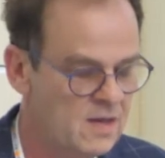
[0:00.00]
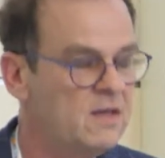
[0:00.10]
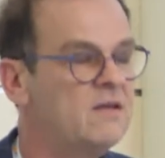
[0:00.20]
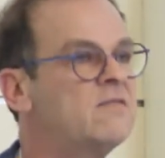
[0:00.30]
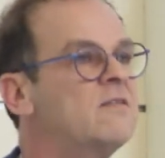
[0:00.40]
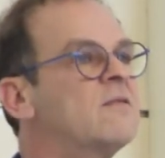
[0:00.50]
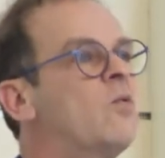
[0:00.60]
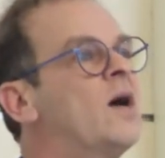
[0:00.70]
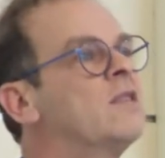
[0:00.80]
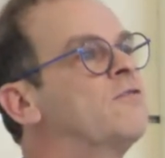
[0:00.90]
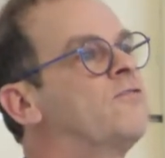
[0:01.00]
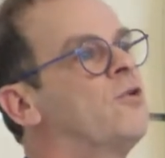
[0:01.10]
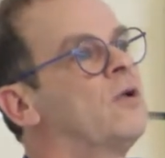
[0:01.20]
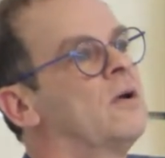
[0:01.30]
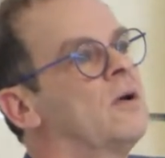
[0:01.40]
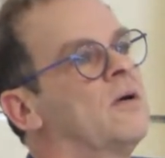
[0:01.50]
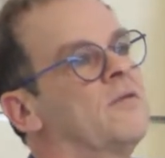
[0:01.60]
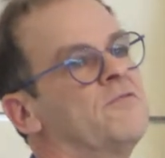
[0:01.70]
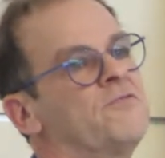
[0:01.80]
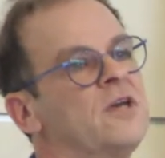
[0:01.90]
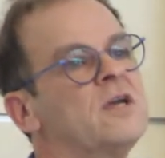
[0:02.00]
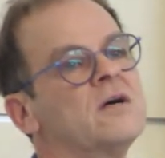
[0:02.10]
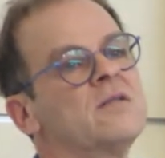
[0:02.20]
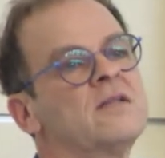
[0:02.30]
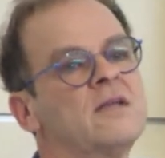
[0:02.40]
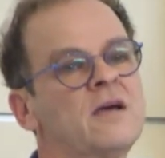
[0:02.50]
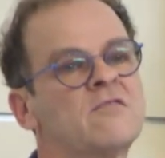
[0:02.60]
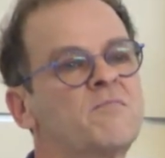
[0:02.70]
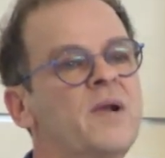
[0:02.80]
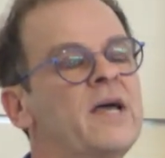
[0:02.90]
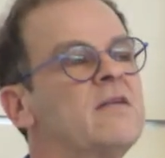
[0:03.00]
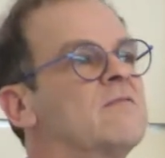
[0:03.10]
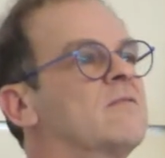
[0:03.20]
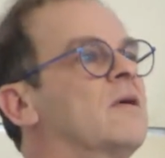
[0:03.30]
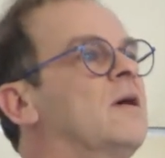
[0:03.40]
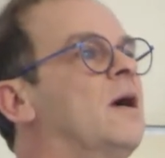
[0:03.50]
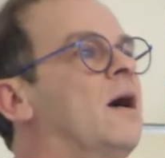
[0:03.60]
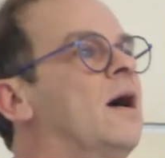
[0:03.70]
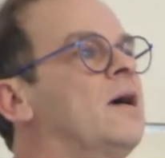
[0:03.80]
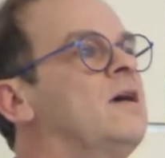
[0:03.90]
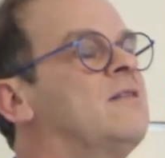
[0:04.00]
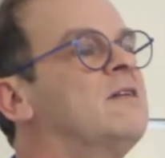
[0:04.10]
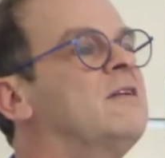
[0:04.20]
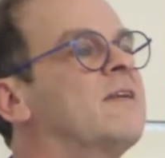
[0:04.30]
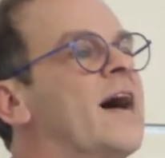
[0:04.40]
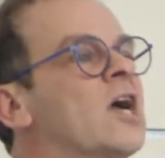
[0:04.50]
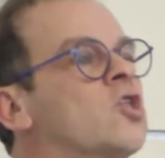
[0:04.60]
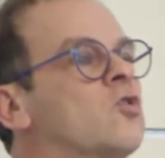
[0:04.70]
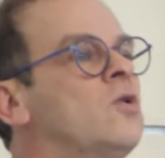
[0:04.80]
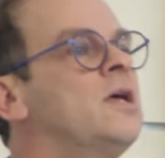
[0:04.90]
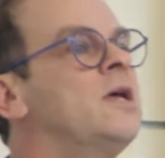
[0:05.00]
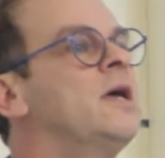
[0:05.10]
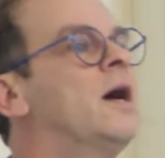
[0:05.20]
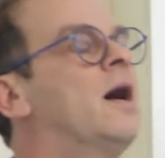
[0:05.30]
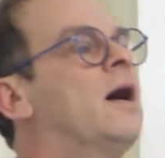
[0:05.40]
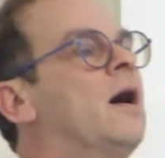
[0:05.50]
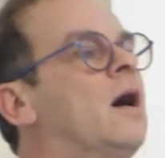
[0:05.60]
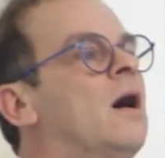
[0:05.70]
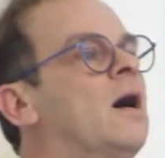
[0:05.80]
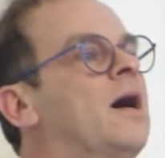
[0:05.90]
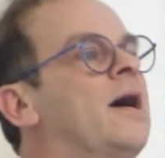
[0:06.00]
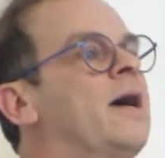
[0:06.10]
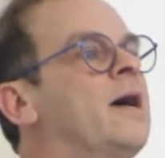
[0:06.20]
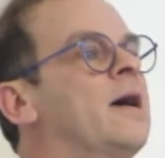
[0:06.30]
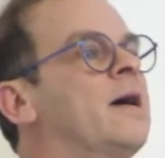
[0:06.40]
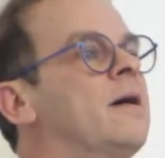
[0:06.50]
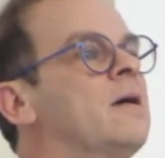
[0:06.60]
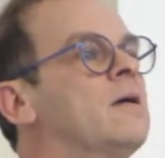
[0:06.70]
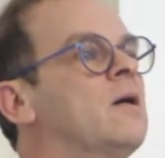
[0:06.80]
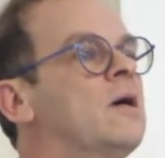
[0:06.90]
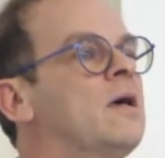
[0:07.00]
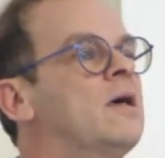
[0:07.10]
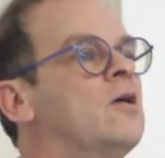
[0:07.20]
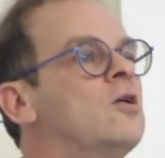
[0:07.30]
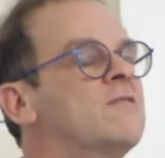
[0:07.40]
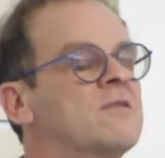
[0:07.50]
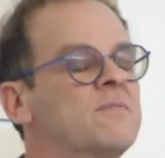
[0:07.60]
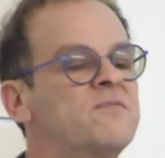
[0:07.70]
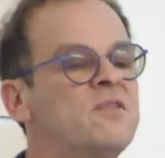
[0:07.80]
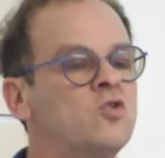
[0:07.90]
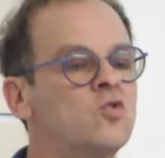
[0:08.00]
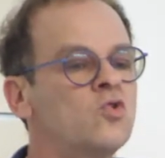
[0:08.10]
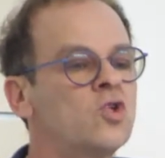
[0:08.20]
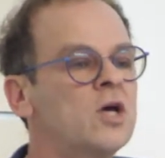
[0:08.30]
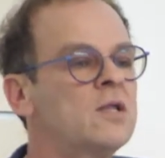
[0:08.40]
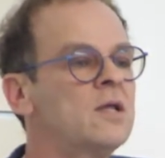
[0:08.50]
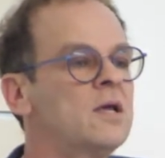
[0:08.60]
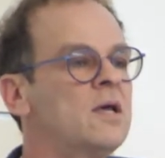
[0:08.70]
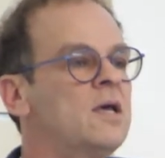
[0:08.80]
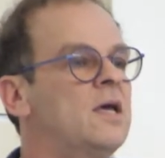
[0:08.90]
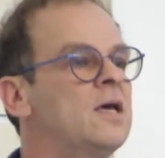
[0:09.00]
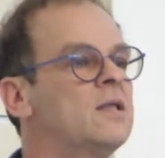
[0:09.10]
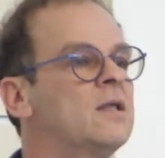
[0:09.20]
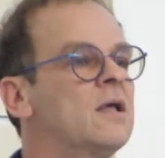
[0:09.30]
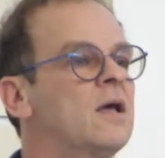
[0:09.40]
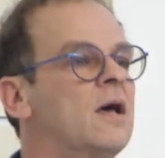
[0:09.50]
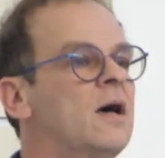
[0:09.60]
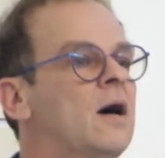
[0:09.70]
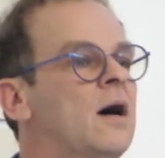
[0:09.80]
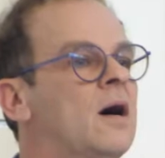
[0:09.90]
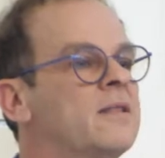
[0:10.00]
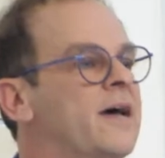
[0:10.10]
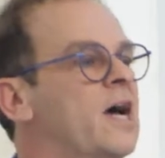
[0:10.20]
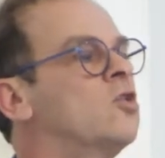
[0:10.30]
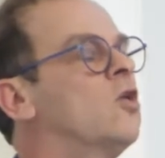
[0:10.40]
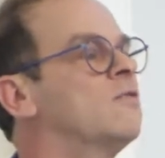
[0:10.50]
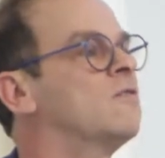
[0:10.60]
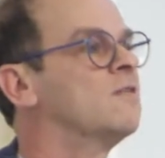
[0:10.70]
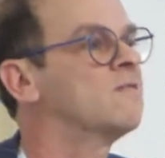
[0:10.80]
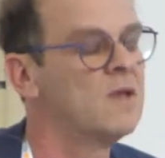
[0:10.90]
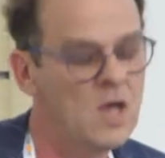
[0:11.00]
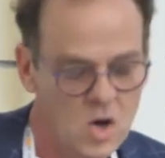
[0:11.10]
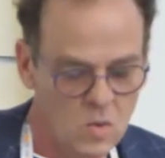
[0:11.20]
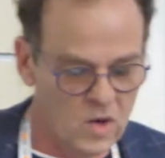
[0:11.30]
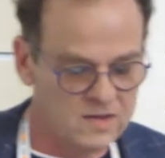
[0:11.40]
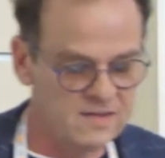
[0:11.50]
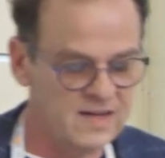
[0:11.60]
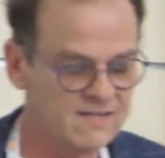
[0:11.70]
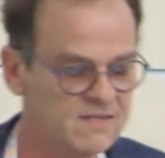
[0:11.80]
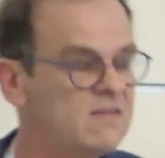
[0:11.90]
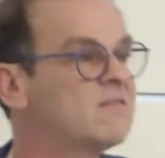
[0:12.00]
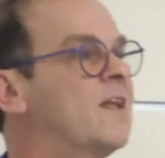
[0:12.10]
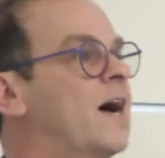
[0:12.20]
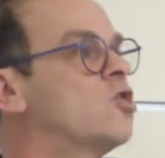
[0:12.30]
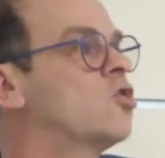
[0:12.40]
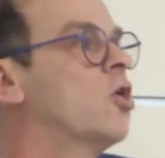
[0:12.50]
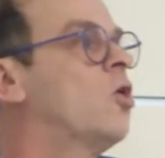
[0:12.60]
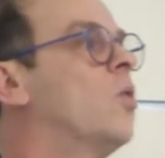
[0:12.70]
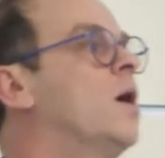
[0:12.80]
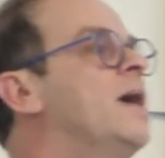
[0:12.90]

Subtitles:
This is a wonderful figure that explains. It is actually a substitution in diagnosis. What does this slide show?